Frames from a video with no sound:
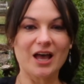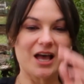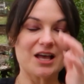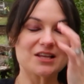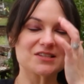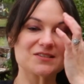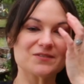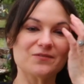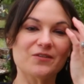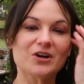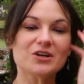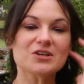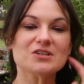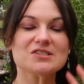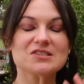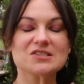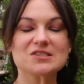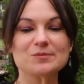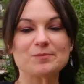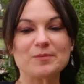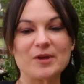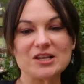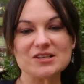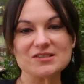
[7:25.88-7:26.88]
As far as
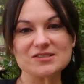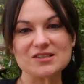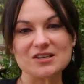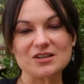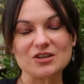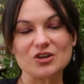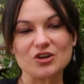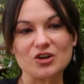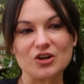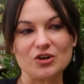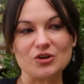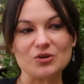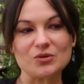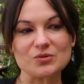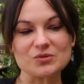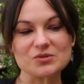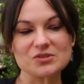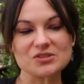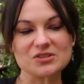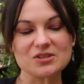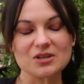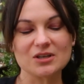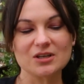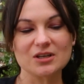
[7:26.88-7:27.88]
spacing
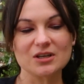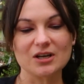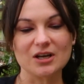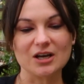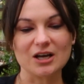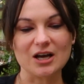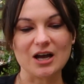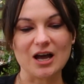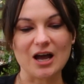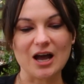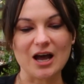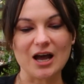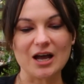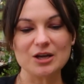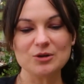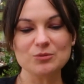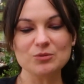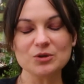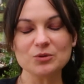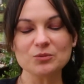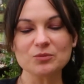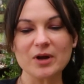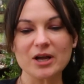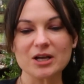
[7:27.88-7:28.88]
goes, I
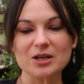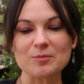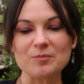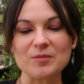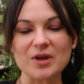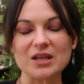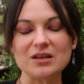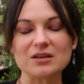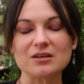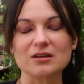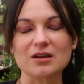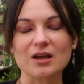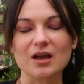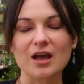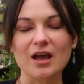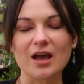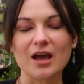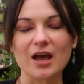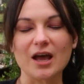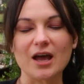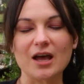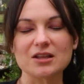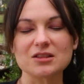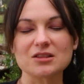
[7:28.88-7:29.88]
would recommend
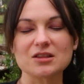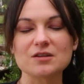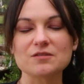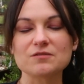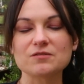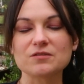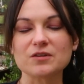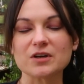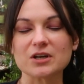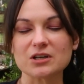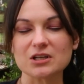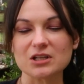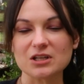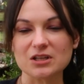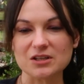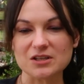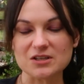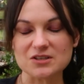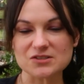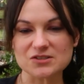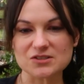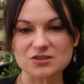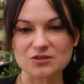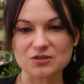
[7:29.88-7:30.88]
at the very
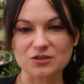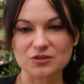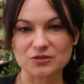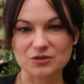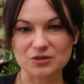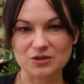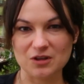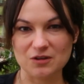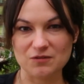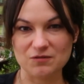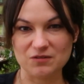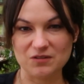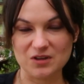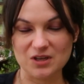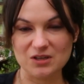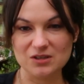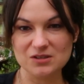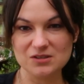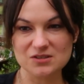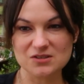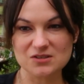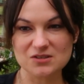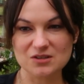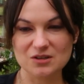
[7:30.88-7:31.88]
least 30
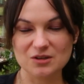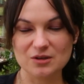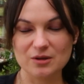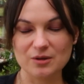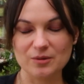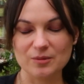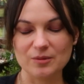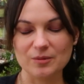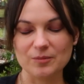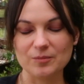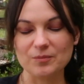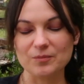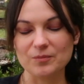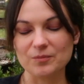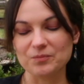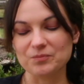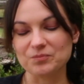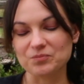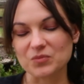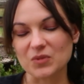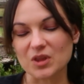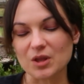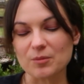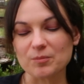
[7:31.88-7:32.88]
feet.
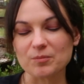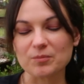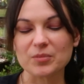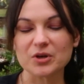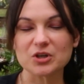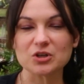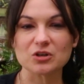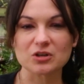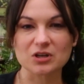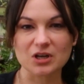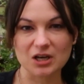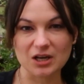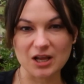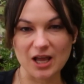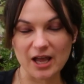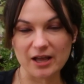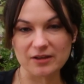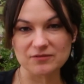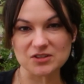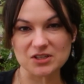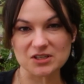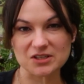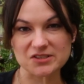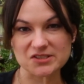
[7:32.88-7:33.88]
But you're going to
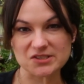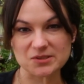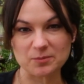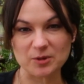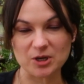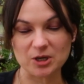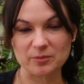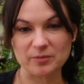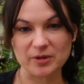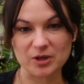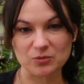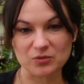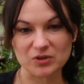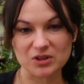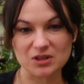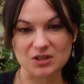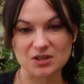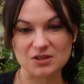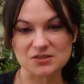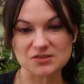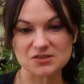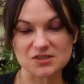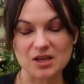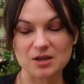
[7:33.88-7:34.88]
have to experiment with
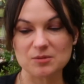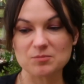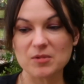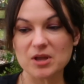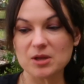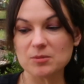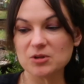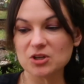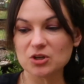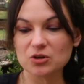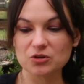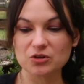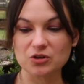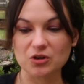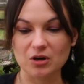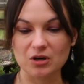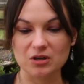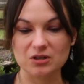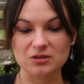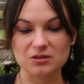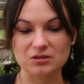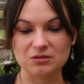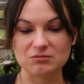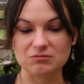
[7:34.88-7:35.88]
things. And maybe your
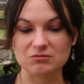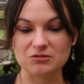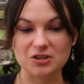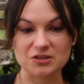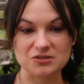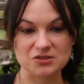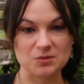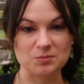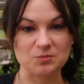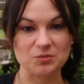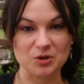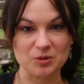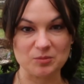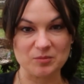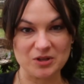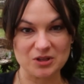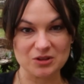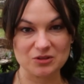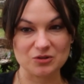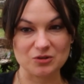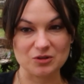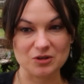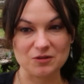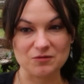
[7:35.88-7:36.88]
yard doesn't
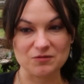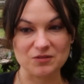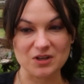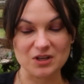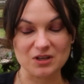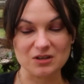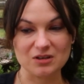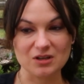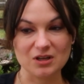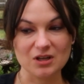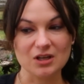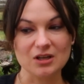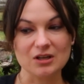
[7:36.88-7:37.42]
permit 30 feet.